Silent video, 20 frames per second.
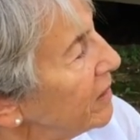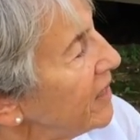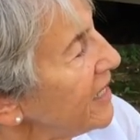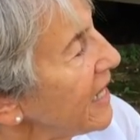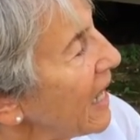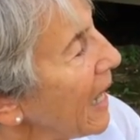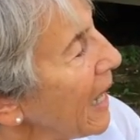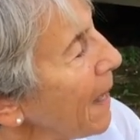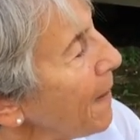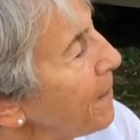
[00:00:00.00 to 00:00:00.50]

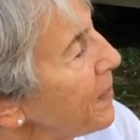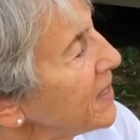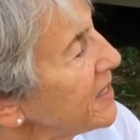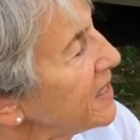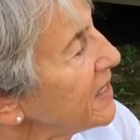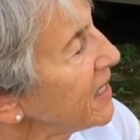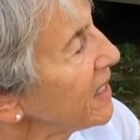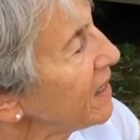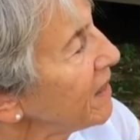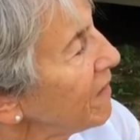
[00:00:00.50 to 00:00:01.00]
the
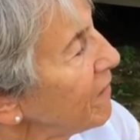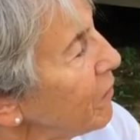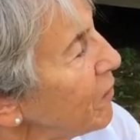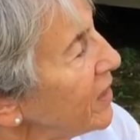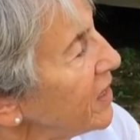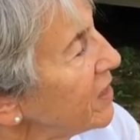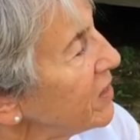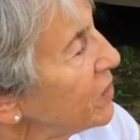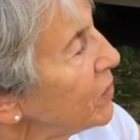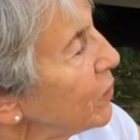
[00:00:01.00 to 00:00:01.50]
opposite of
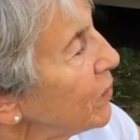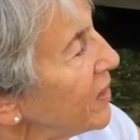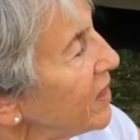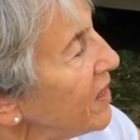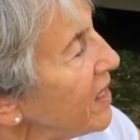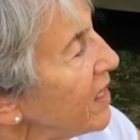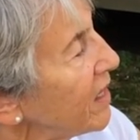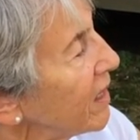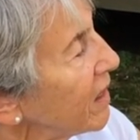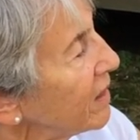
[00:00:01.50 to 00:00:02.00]
what it's
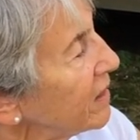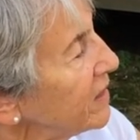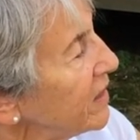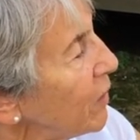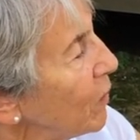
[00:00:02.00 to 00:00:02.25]
doing there.